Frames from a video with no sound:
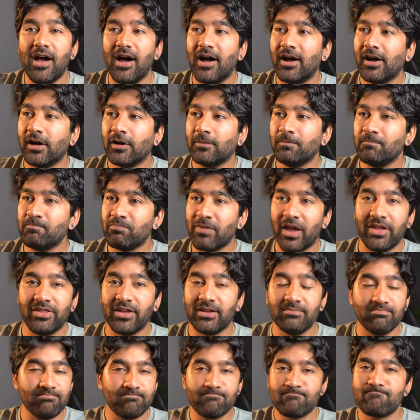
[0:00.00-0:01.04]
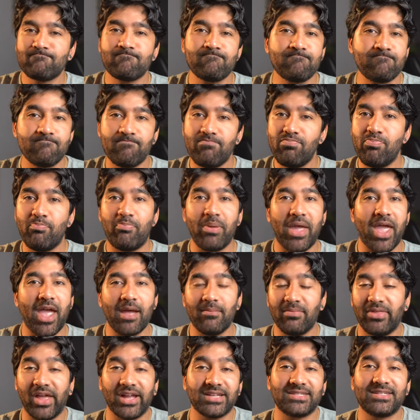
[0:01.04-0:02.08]
And then
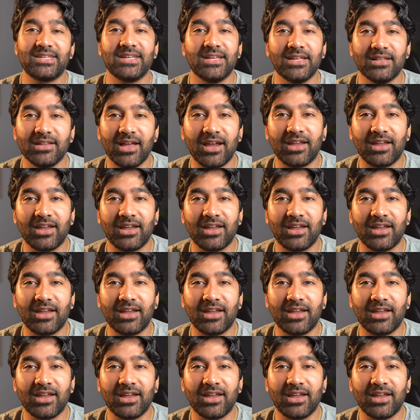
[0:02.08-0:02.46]
bam, that's it.